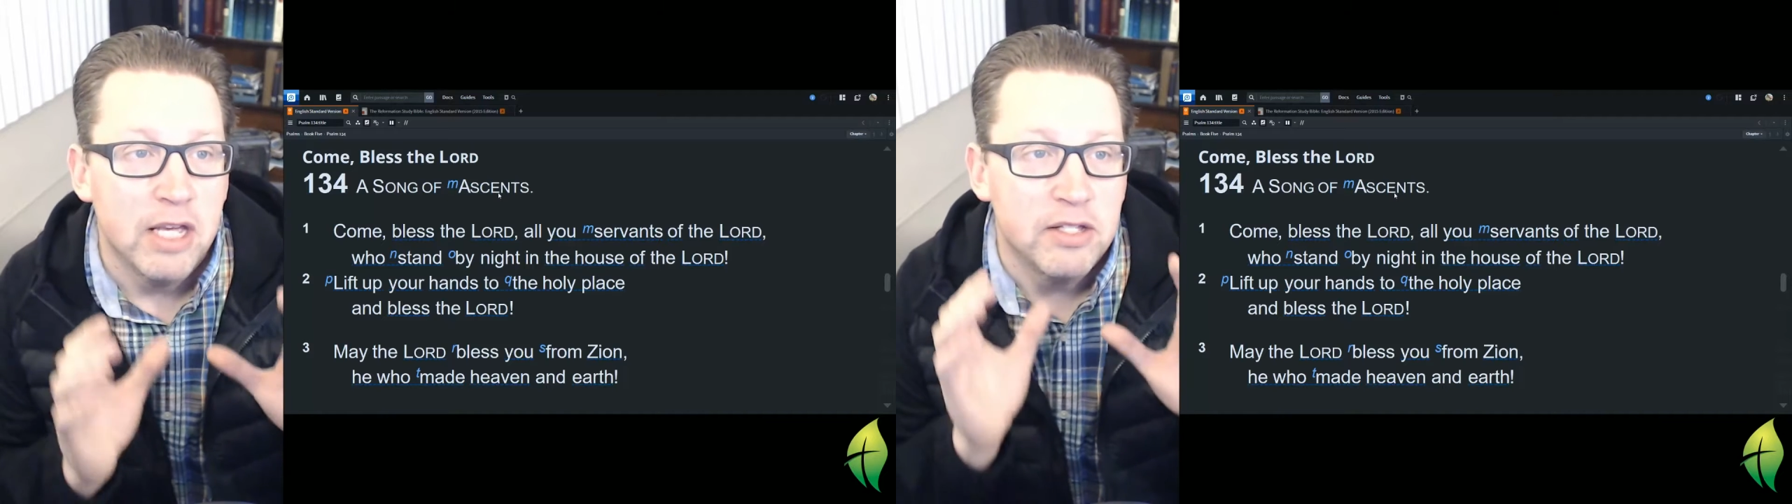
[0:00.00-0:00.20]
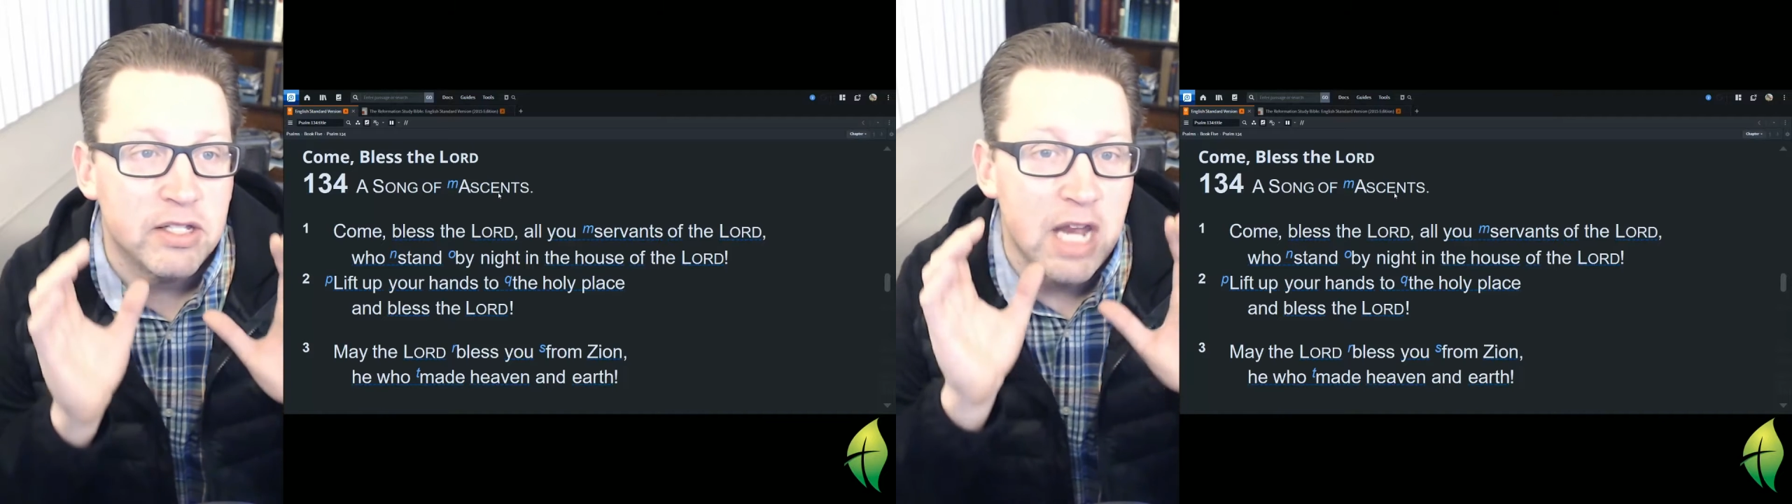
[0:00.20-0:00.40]

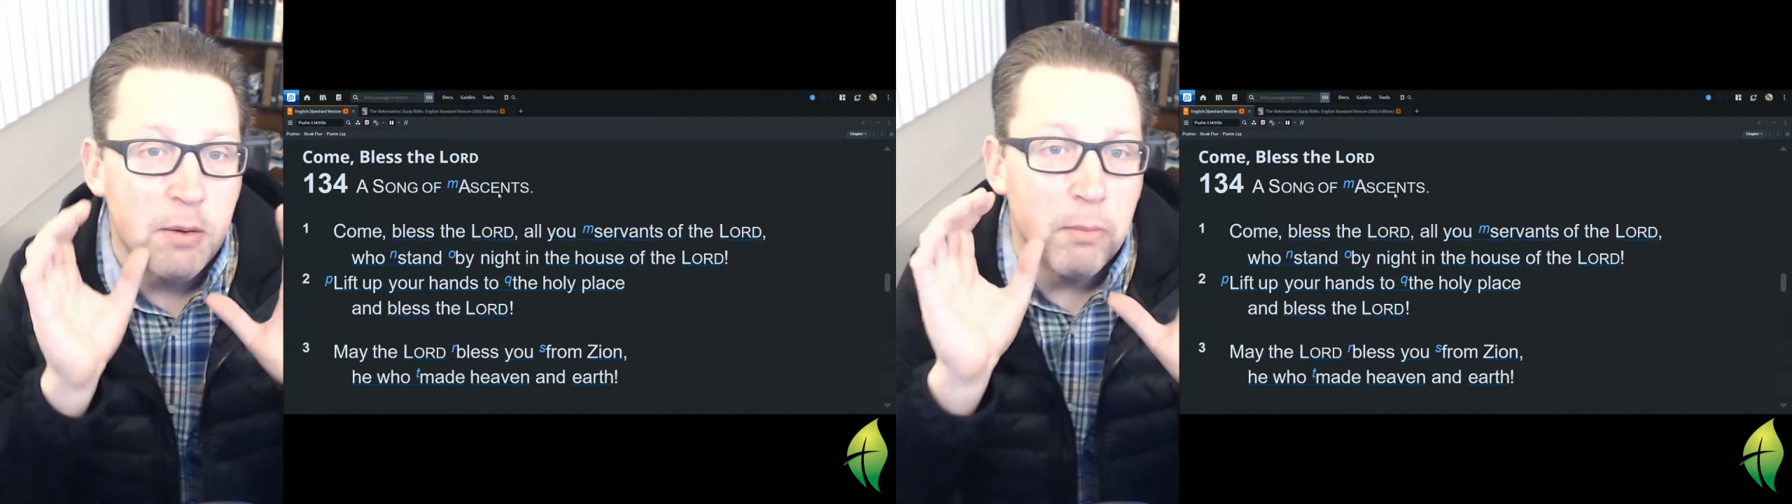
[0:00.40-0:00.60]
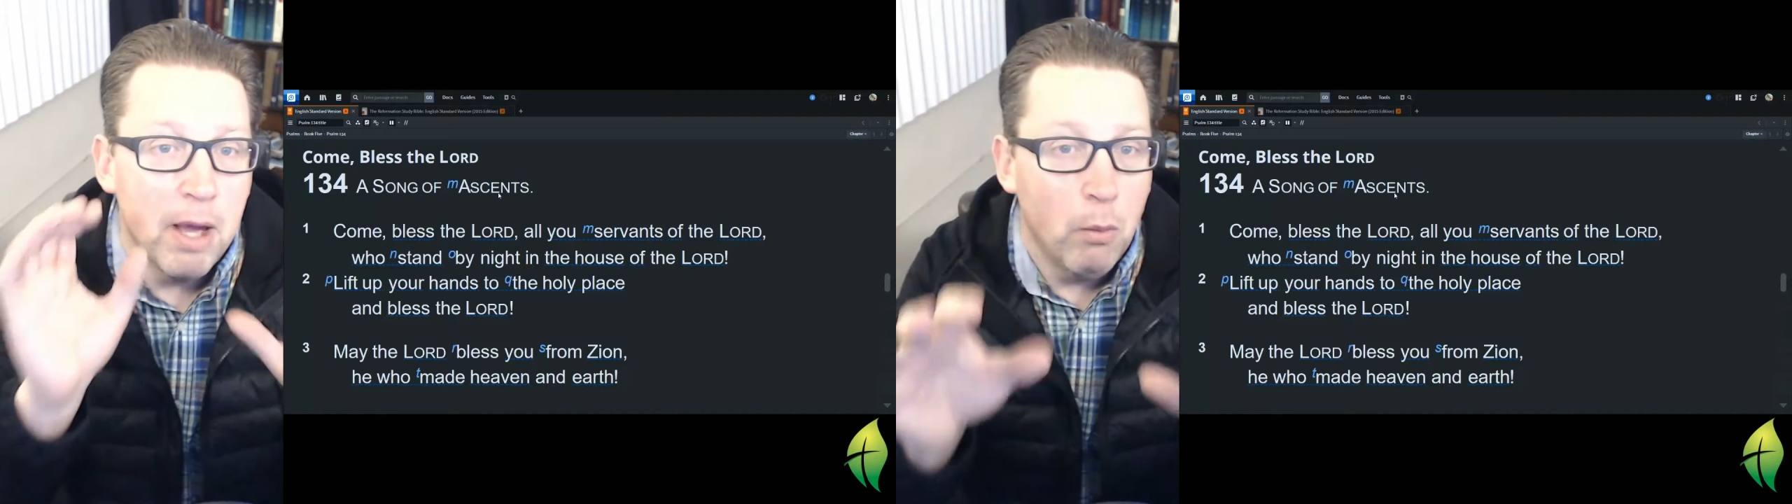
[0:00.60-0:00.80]

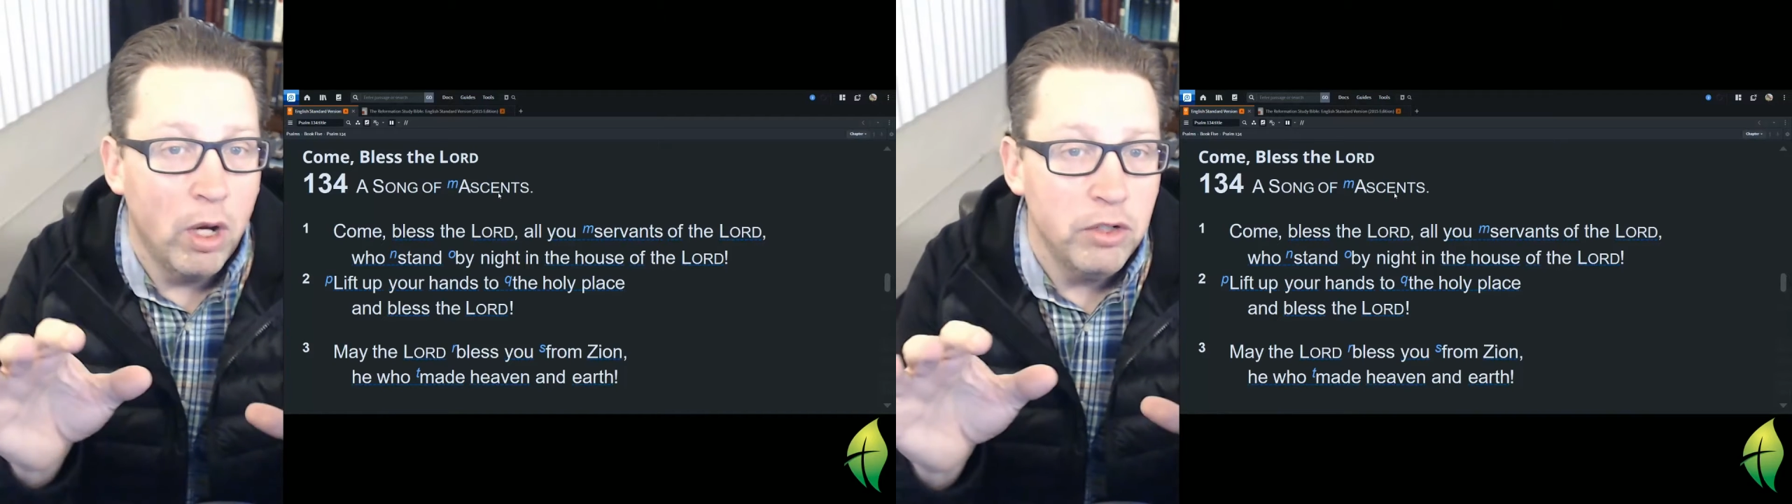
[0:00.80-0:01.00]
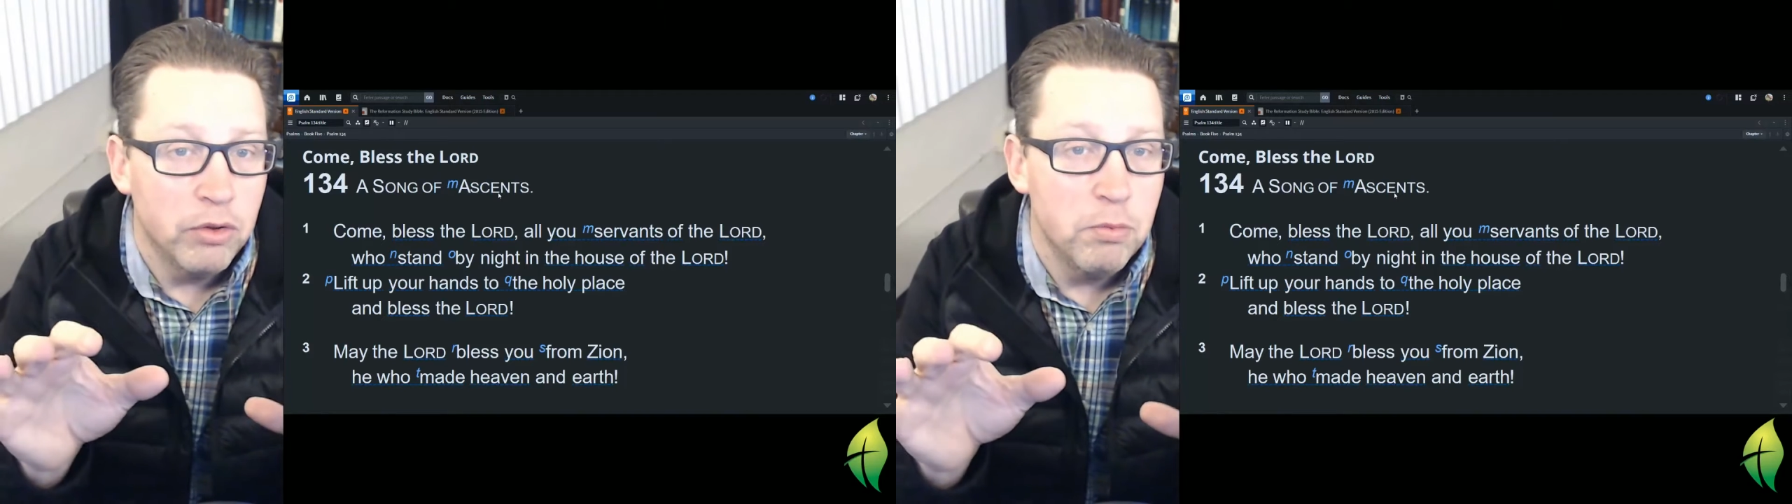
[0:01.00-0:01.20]
statement by
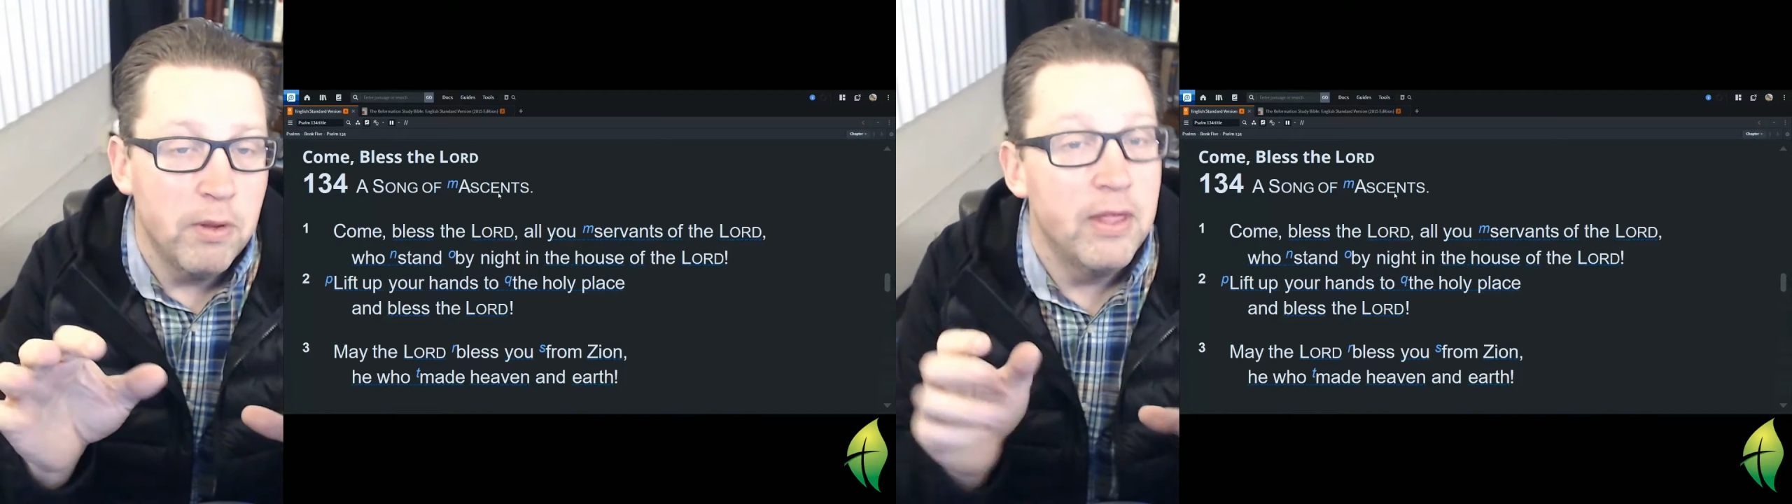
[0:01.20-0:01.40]
one group and